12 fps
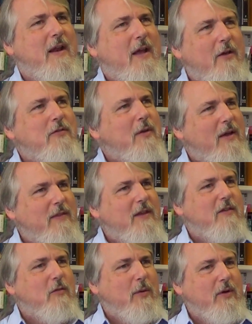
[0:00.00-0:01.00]
And I also had
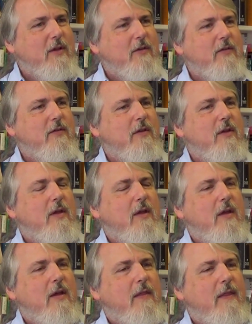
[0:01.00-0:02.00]
the experience
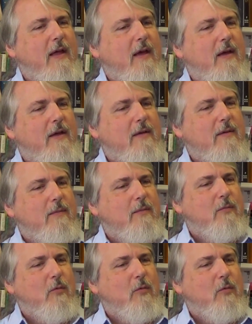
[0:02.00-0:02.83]
that